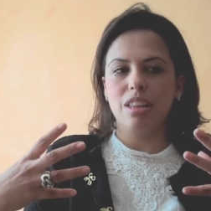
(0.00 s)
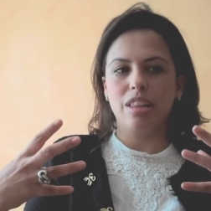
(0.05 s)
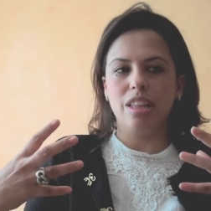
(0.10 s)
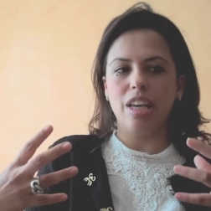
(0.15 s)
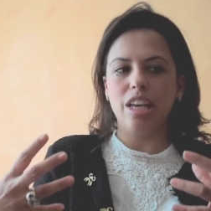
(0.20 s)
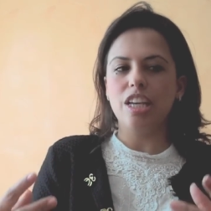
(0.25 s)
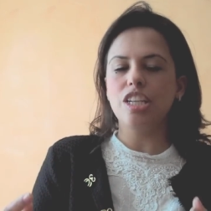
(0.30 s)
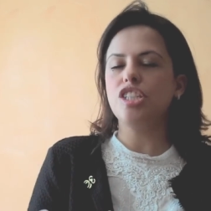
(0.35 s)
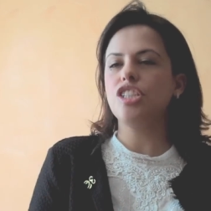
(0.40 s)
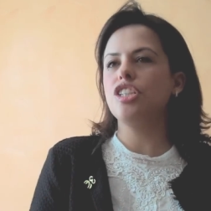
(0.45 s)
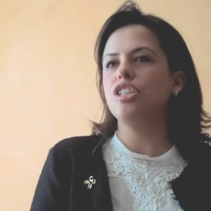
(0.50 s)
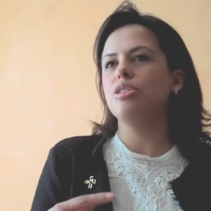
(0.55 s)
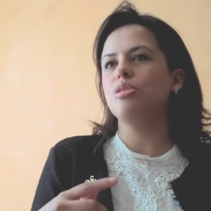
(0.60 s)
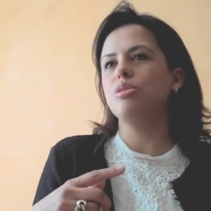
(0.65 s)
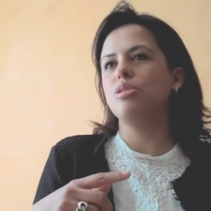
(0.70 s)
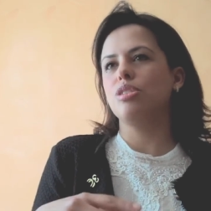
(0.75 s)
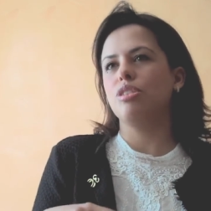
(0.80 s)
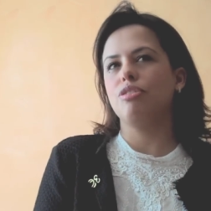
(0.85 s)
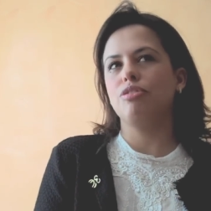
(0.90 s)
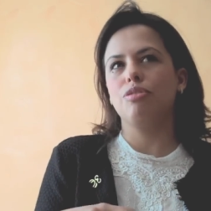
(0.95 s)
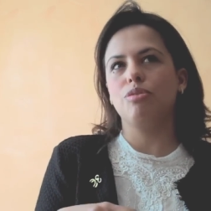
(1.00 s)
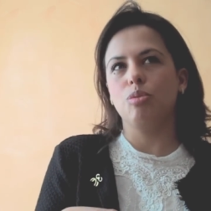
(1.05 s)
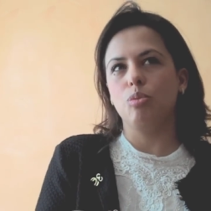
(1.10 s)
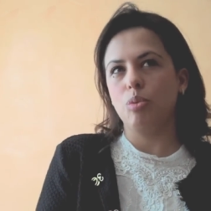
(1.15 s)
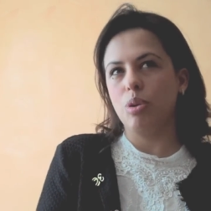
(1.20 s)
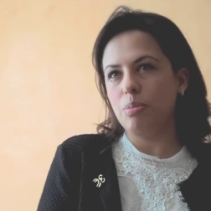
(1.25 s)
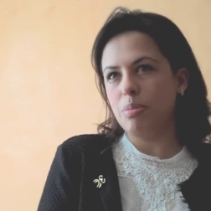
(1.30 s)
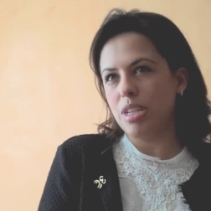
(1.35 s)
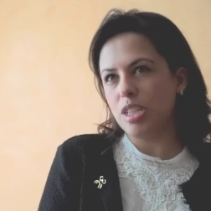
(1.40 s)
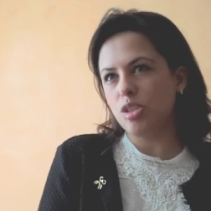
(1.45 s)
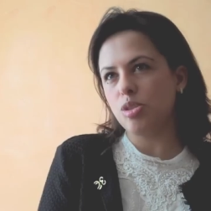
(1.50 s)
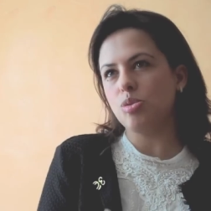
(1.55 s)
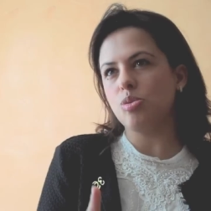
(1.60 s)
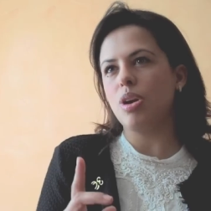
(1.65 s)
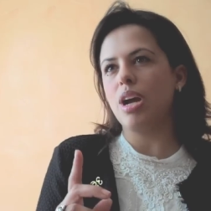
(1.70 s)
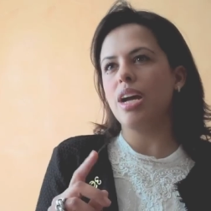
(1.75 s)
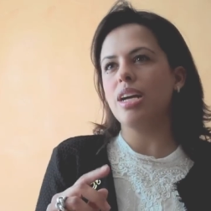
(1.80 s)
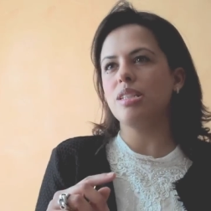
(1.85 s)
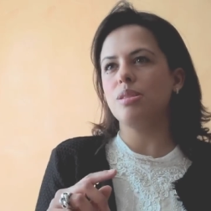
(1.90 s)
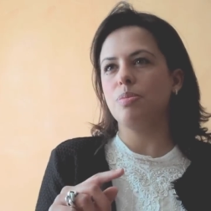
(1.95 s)
the issues of women's
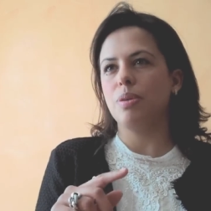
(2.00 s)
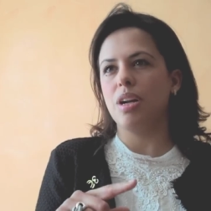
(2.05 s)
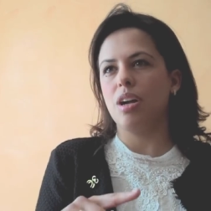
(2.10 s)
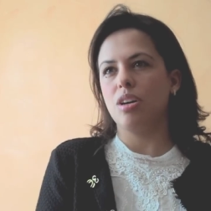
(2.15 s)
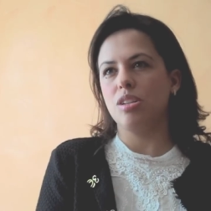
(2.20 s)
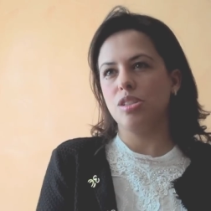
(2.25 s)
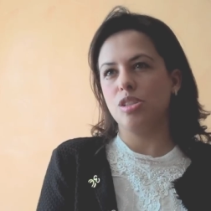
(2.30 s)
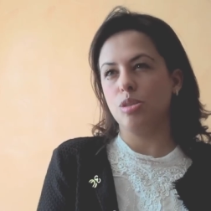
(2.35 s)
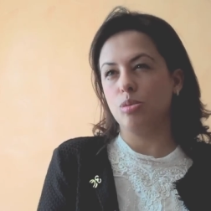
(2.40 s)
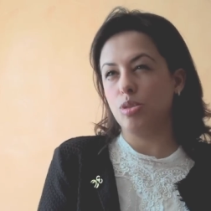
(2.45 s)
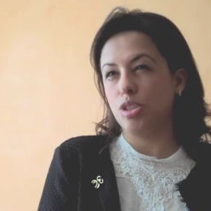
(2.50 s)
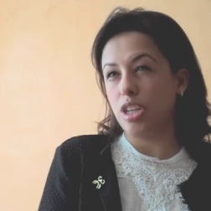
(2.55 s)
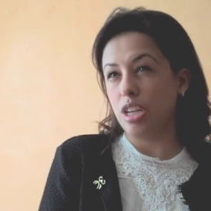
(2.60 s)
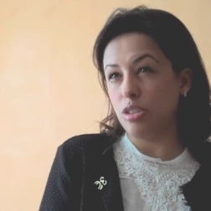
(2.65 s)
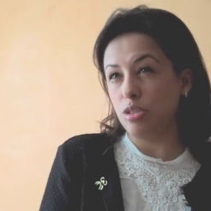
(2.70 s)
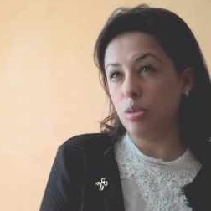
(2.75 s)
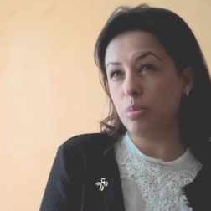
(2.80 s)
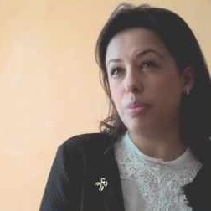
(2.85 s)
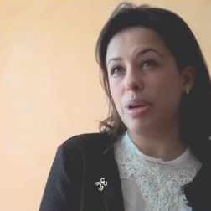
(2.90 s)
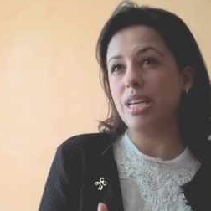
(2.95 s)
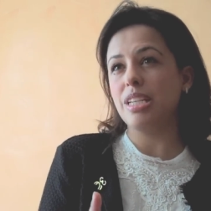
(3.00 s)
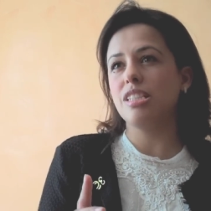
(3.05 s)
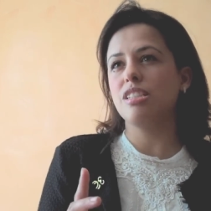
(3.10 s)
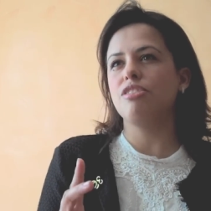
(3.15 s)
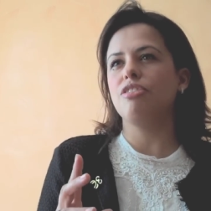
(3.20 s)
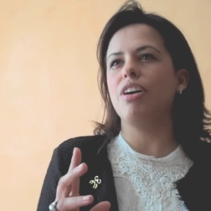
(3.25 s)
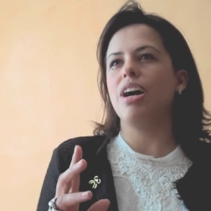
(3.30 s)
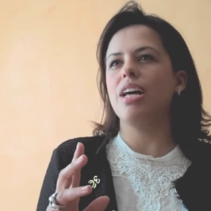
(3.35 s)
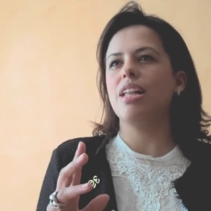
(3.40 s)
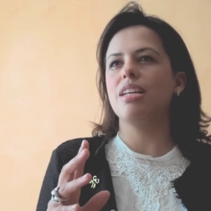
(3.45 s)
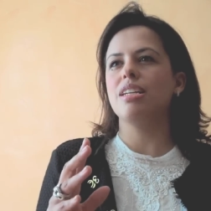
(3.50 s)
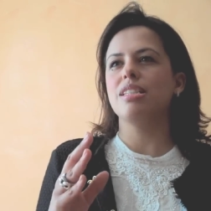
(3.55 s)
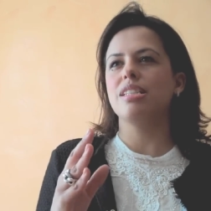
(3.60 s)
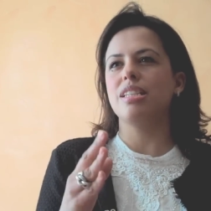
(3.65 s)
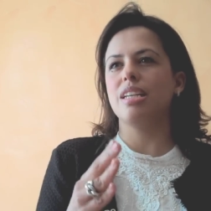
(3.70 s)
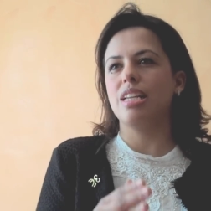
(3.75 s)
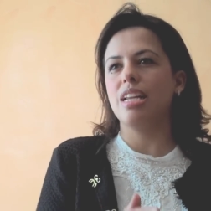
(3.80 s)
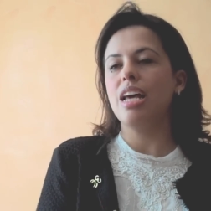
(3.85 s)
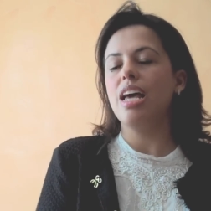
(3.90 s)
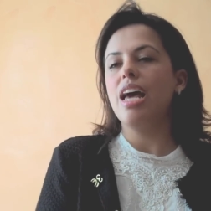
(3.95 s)
rights, but also gender-based
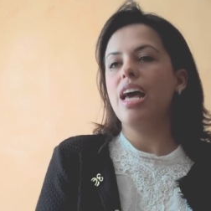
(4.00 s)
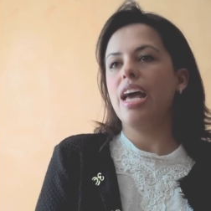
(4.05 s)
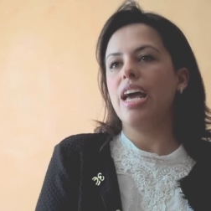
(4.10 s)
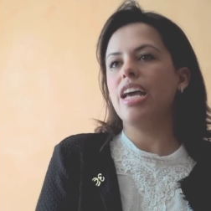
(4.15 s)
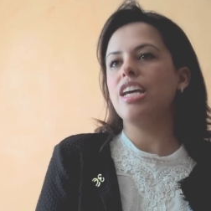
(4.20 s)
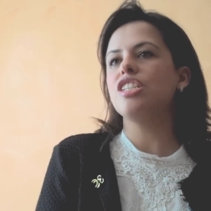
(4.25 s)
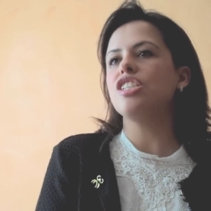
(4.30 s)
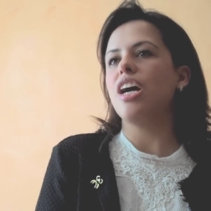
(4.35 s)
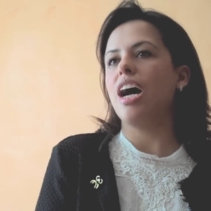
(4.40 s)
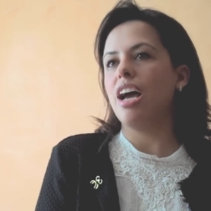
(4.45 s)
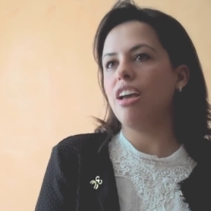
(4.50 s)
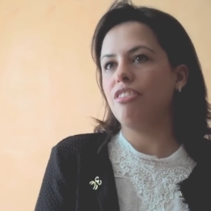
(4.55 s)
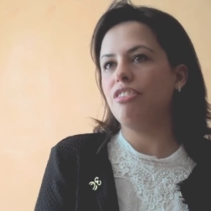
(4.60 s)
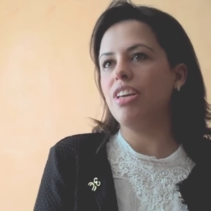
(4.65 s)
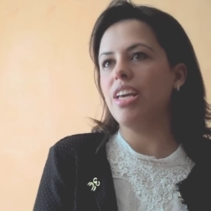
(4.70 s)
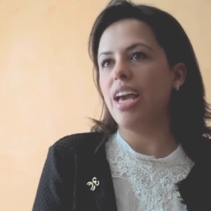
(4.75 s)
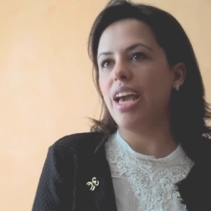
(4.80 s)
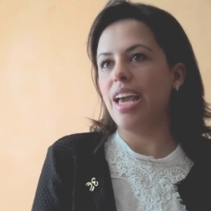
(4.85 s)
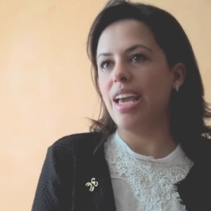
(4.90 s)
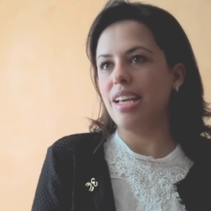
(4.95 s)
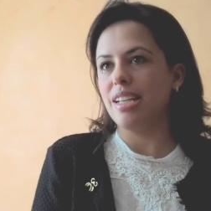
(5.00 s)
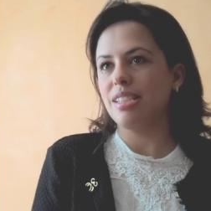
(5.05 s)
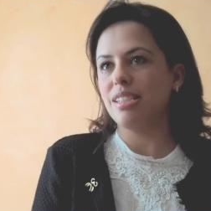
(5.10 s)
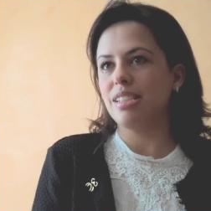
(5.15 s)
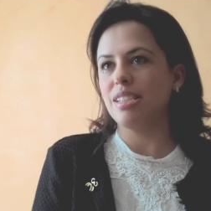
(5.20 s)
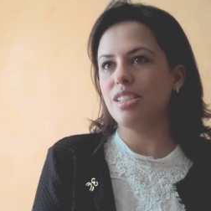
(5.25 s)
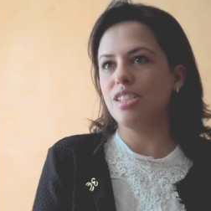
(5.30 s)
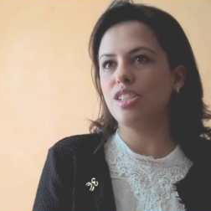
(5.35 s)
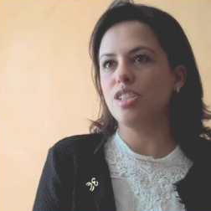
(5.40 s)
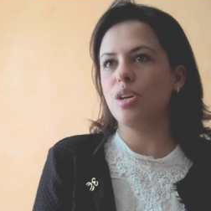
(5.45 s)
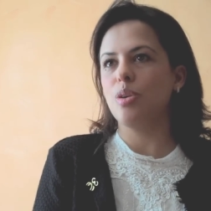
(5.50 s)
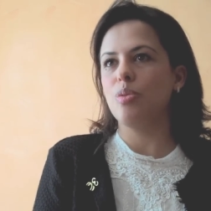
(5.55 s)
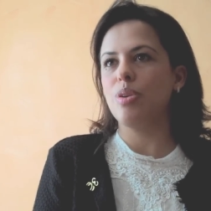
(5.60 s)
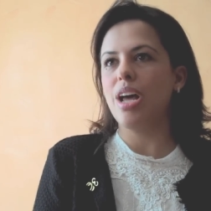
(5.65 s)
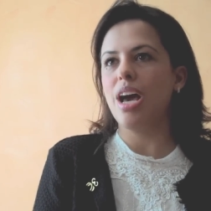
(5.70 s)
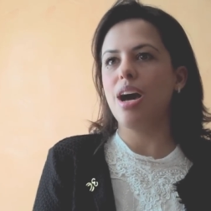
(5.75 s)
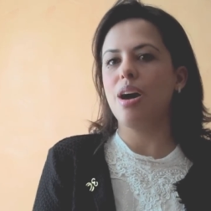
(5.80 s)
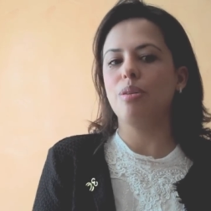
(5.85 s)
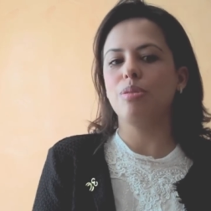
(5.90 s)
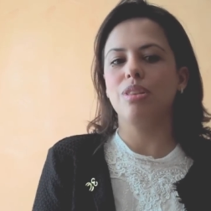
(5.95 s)
violence and HIV/AIDS. And so
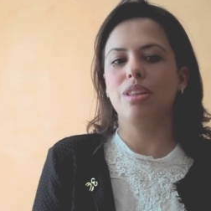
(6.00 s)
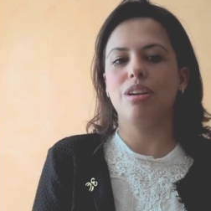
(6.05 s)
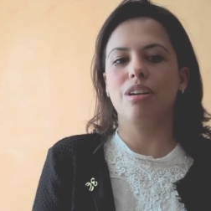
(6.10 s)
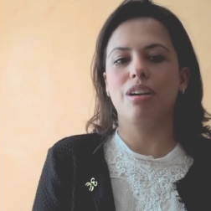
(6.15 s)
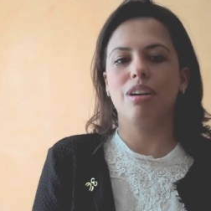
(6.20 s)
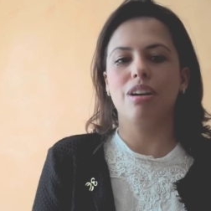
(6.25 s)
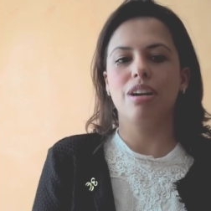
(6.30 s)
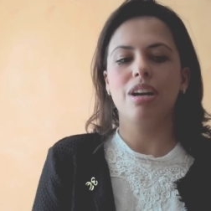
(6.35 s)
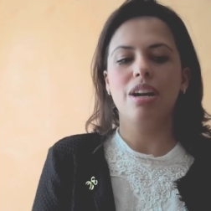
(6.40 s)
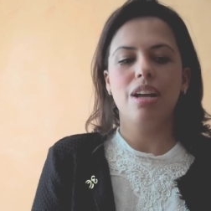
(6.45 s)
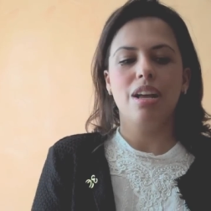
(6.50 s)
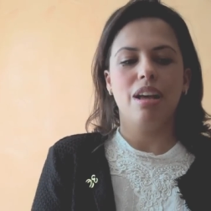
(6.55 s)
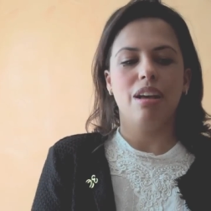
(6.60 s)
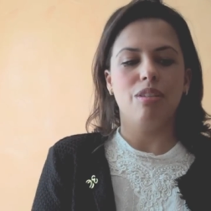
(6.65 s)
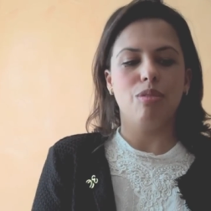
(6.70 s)
now there are